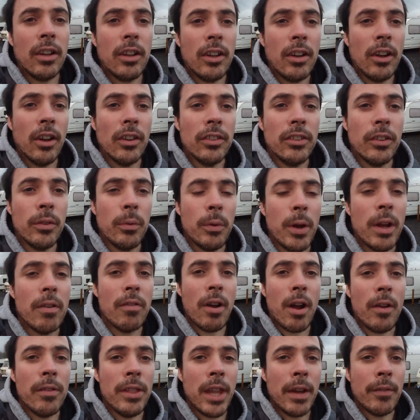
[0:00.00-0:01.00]
because of way
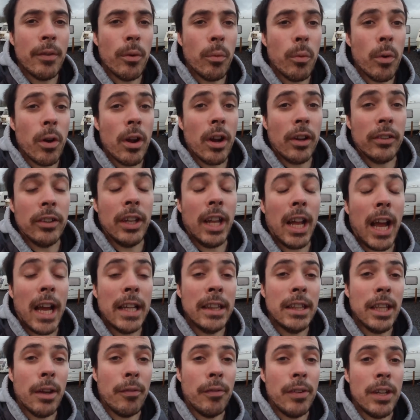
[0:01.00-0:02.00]
around never works. And I, I
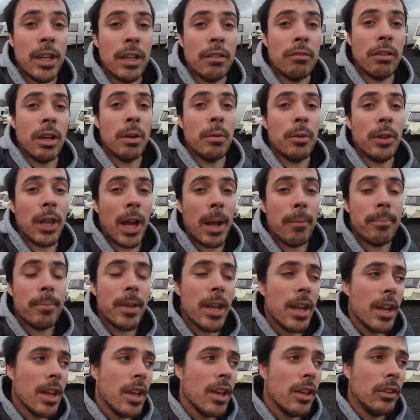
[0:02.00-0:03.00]
definitely agree with that.
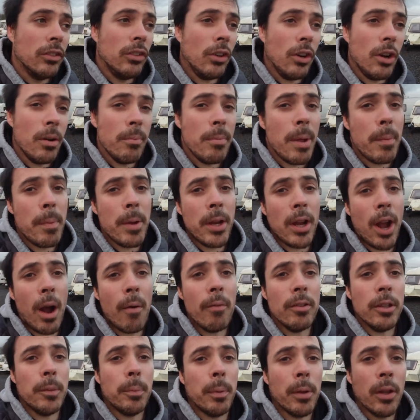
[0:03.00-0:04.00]
So maybe
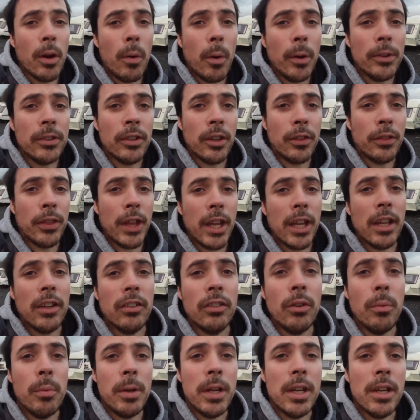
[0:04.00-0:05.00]
comments below, what do you think?
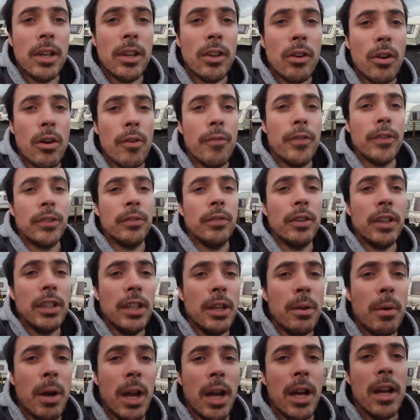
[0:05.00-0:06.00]
Should we go for something
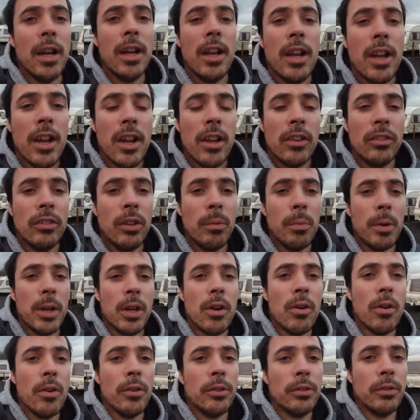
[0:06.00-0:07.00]
newer? Should we
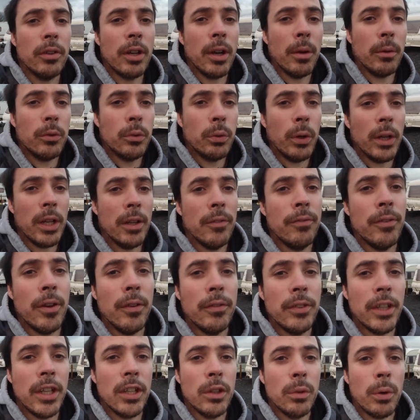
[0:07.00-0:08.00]
go something got
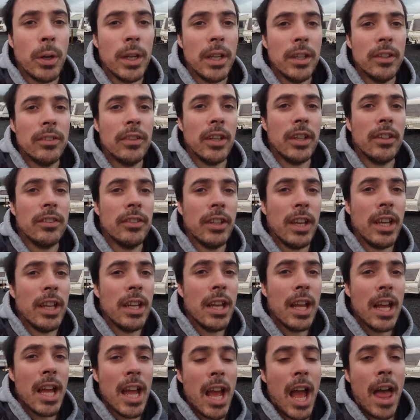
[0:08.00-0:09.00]
2015,
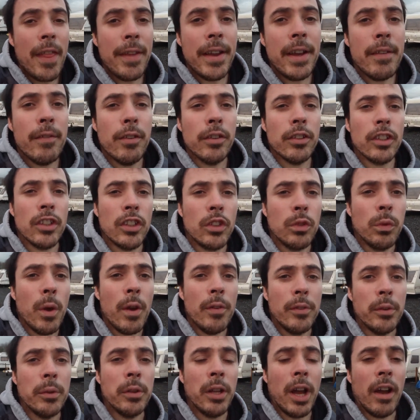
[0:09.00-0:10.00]
2016? I think if it was a
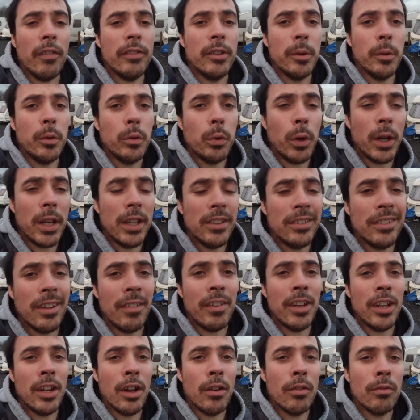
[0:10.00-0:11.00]
Swift, it would have to be
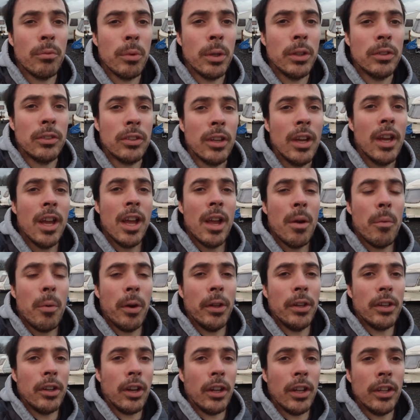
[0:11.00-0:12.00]
2017 onwards
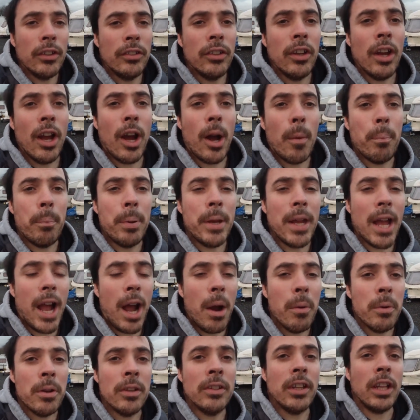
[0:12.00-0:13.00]
when they got the GRP
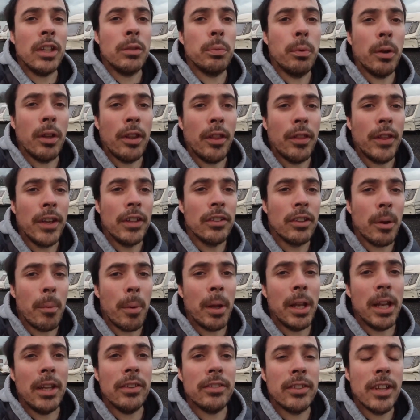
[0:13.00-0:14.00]
out, as that's one of the things on
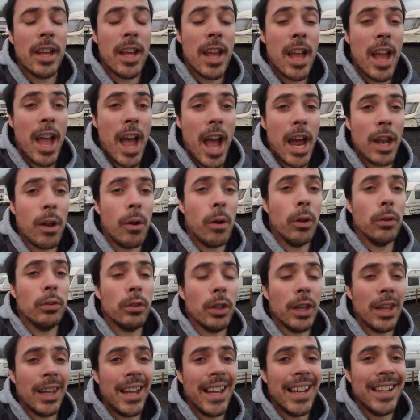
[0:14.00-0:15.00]
my list. I'd
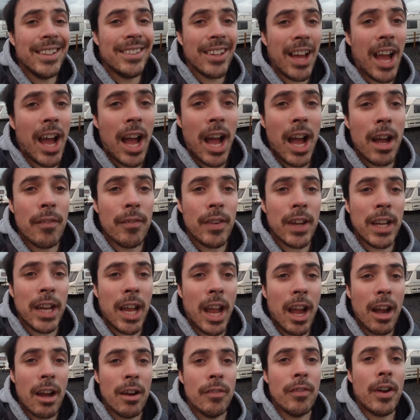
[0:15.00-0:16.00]
also like to have a
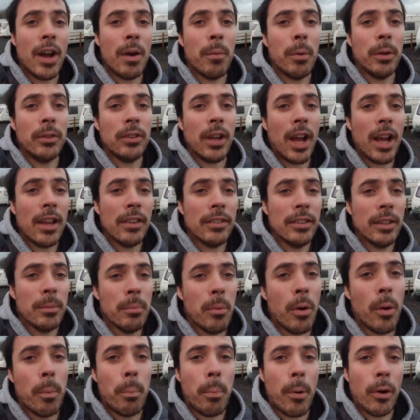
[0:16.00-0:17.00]
caravan which has the
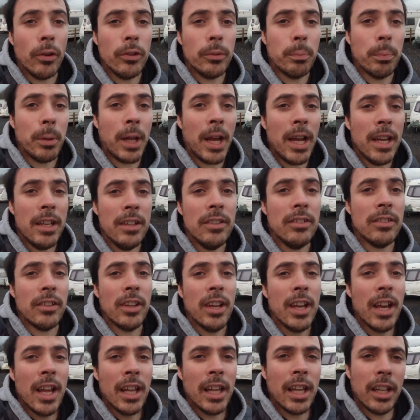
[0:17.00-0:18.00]
more posh blinds,
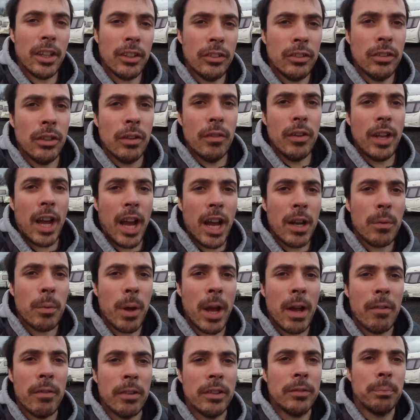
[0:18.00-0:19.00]
like the Turin had,
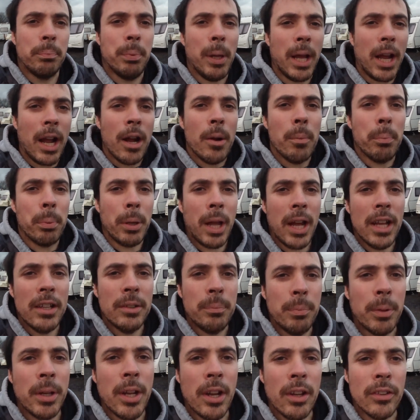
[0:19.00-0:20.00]
where it's blackout
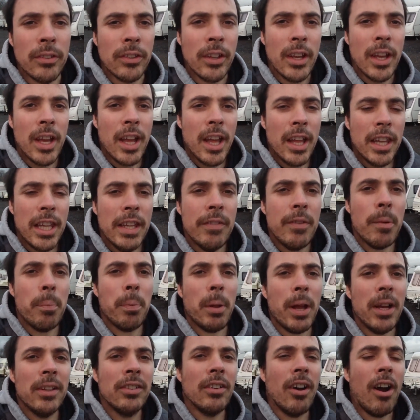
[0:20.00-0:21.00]
blinds, because the other
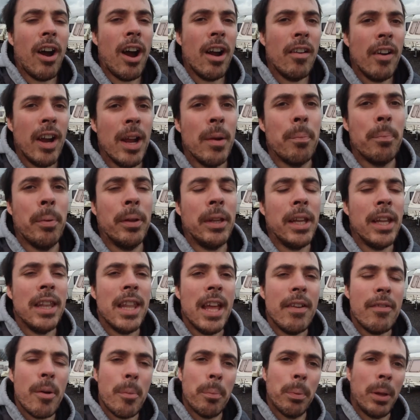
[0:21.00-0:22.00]
blinds are all right, but they're
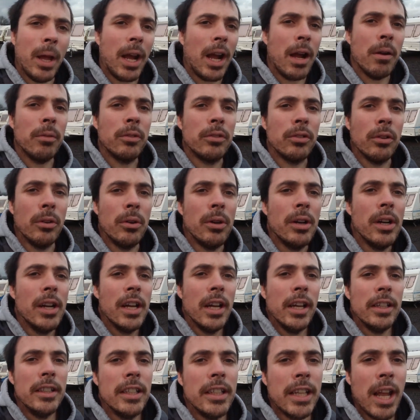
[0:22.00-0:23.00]
never blackout, so
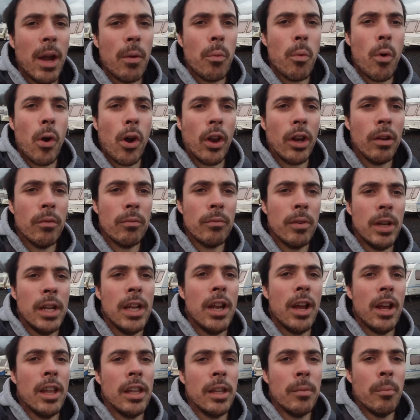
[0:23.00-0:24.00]
you get woken up
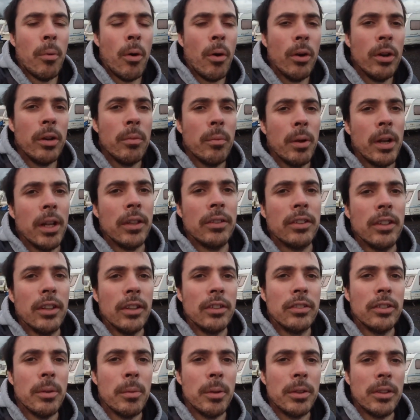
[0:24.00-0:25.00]
really early in the morning when it's in
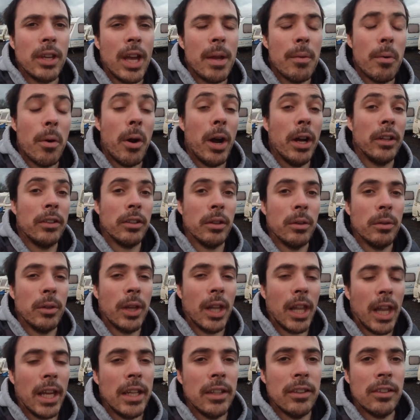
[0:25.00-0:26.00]
the summertime, or oh, I do,
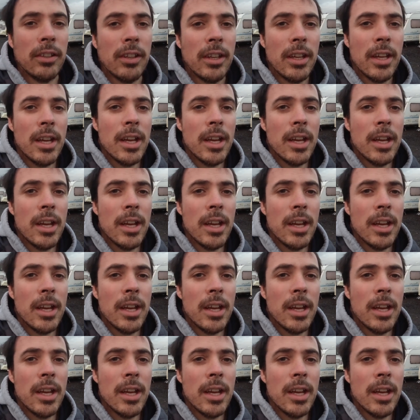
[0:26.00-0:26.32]
the light.